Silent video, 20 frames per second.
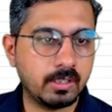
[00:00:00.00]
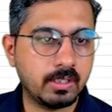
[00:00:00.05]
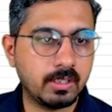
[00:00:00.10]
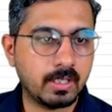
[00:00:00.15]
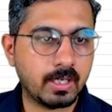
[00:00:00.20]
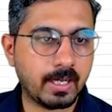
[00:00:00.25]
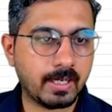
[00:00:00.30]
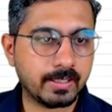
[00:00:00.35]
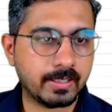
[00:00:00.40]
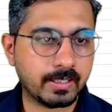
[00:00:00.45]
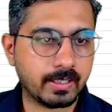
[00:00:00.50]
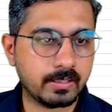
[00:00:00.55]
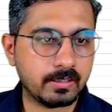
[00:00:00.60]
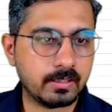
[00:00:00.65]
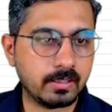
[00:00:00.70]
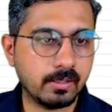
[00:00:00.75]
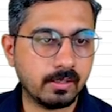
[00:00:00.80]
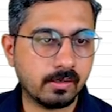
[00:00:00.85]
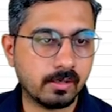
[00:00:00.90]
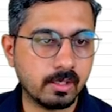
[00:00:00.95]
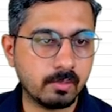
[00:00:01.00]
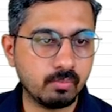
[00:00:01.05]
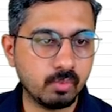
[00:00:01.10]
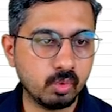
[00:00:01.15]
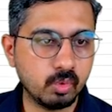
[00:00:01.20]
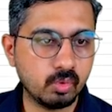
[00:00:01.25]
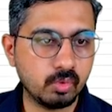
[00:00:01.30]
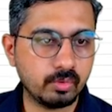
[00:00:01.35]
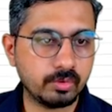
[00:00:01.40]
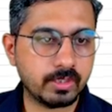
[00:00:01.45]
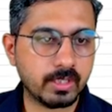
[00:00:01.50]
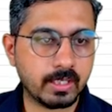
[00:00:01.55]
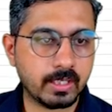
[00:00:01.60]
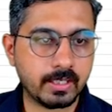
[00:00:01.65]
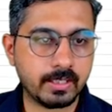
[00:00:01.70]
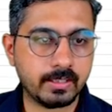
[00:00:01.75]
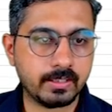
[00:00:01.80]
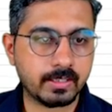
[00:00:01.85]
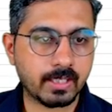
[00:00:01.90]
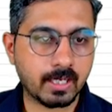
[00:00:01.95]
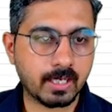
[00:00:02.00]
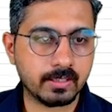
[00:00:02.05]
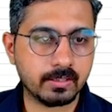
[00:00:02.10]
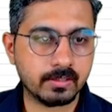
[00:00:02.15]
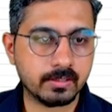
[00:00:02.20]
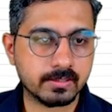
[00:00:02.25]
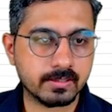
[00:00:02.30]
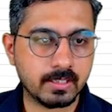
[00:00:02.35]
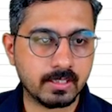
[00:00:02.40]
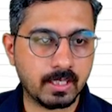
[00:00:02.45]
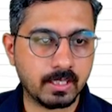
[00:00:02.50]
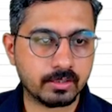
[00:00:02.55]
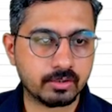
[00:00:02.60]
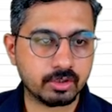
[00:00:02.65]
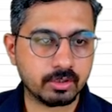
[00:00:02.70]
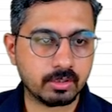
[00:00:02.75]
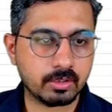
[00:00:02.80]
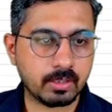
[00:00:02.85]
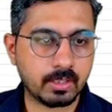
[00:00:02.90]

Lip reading: I can remove the entire selection